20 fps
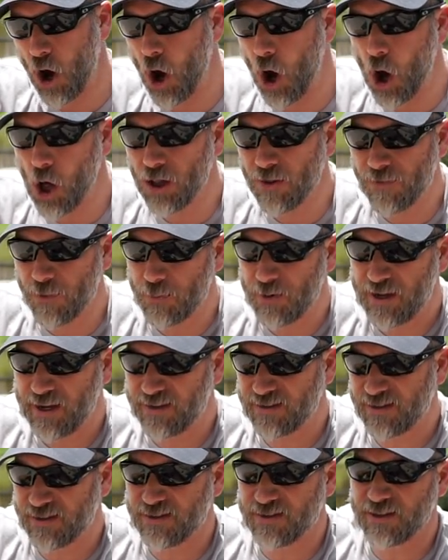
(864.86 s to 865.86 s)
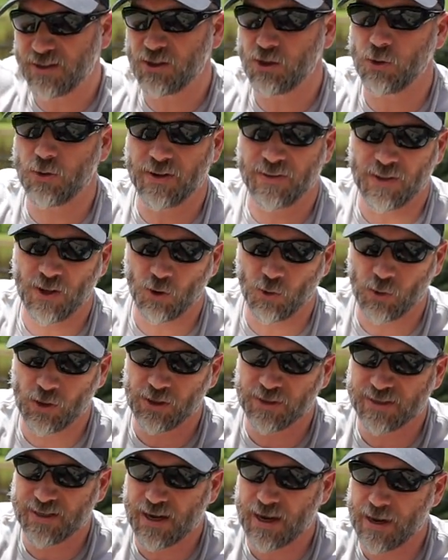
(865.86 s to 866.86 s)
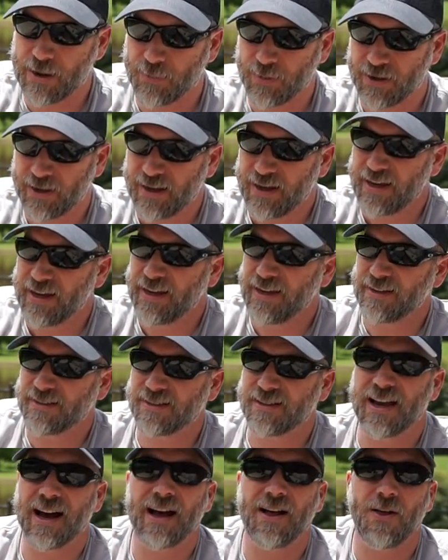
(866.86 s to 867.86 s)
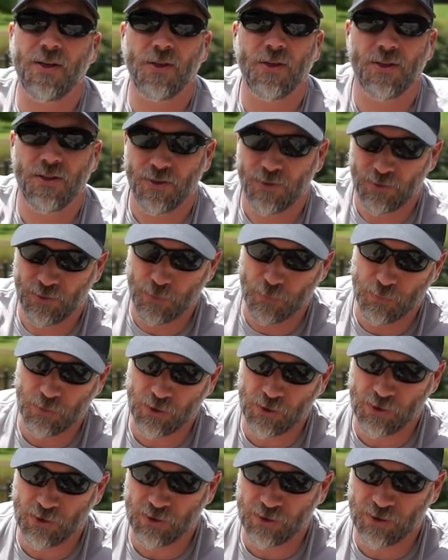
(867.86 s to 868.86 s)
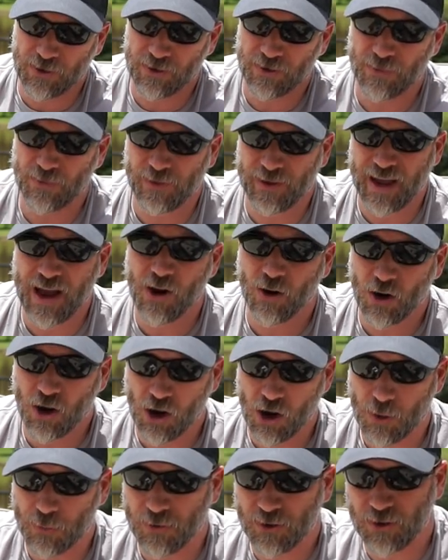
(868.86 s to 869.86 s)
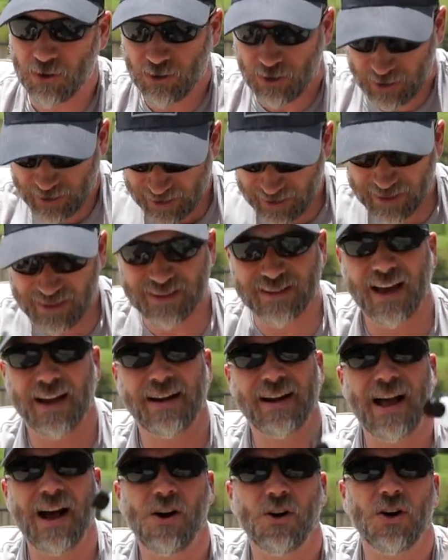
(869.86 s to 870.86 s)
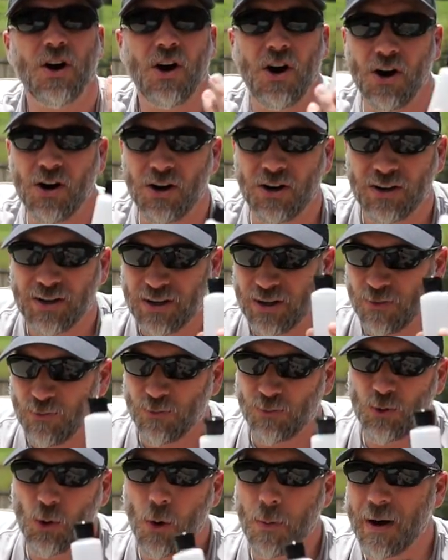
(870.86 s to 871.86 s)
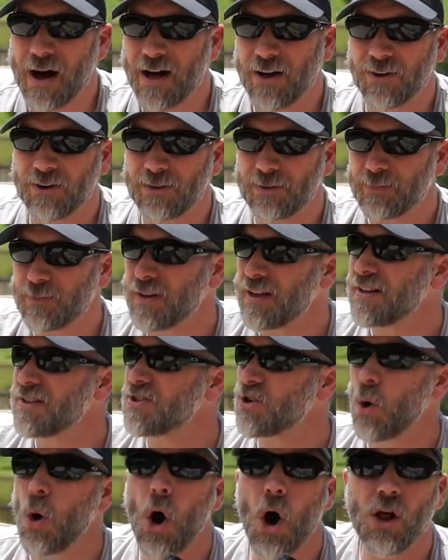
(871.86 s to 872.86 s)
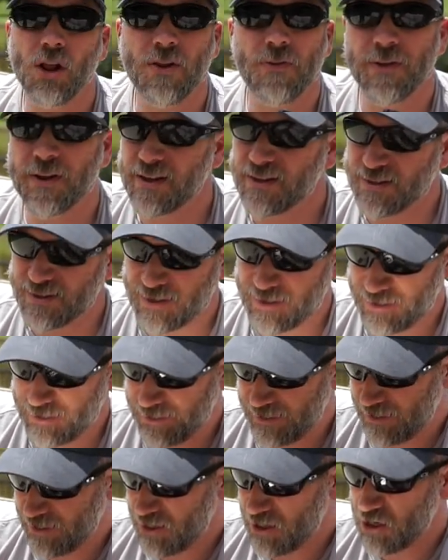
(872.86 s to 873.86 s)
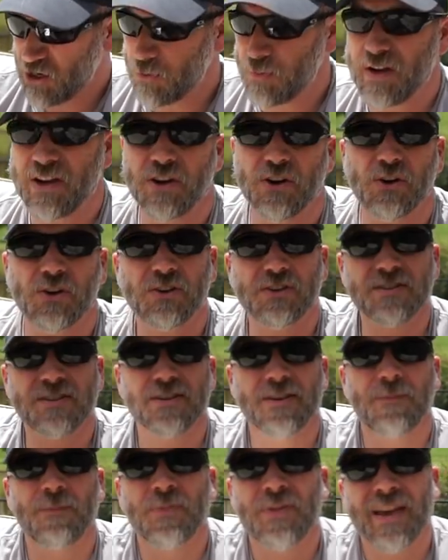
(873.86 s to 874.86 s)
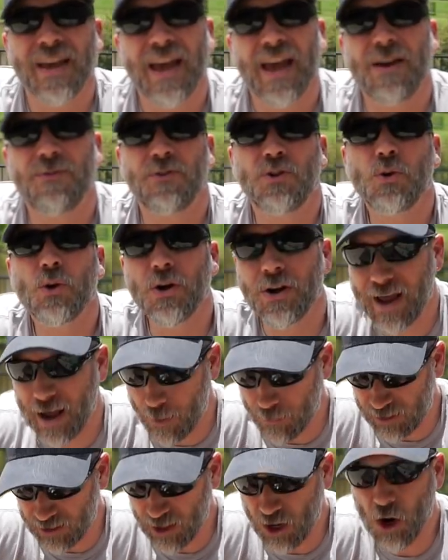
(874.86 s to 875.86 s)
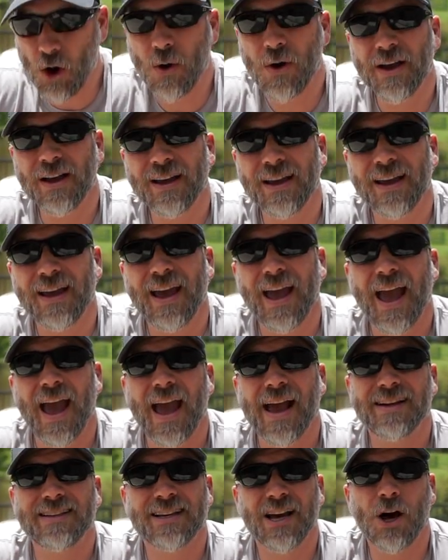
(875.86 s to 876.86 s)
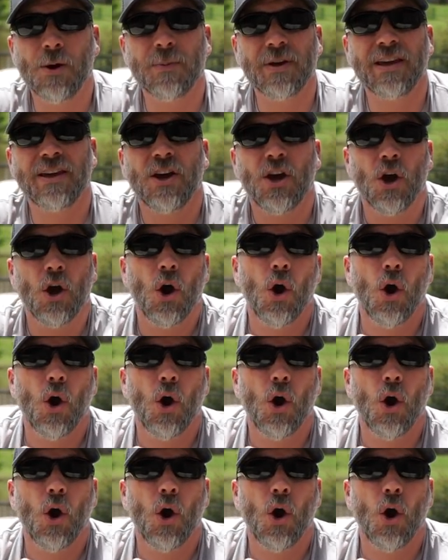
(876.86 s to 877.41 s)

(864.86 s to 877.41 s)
all of the pieces, including the grill top. It's got the burner, the alcohol burner. It's got an alcohol fuel bottle. So all of this could be yours. If you go down below and tell me